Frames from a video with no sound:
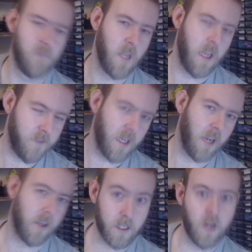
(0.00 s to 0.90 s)
if you
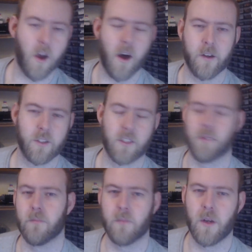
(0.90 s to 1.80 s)
like, tart
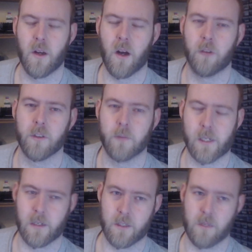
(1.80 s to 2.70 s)
some older
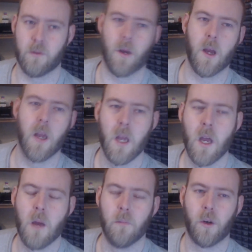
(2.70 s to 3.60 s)
models up to a
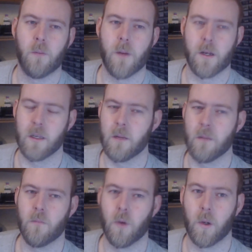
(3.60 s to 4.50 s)
more modern and
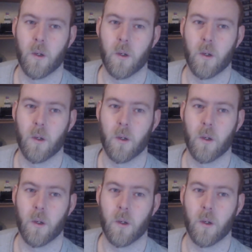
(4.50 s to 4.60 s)
more